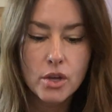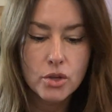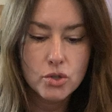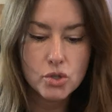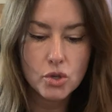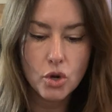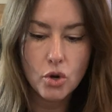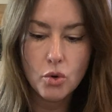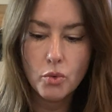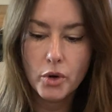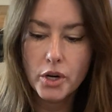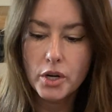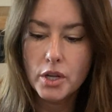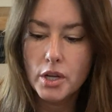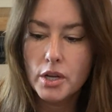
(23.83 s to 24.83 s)
So we're
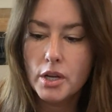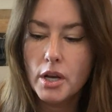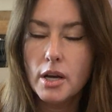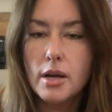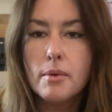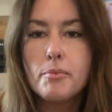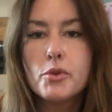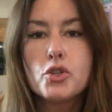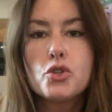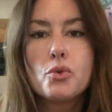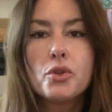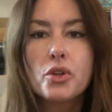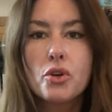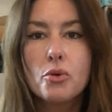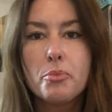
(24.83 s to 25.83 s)
gonna do a
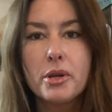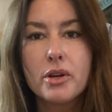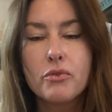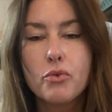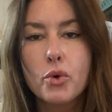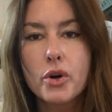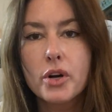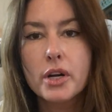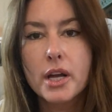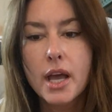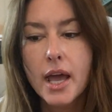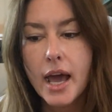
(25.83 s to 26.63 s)
little bit of work,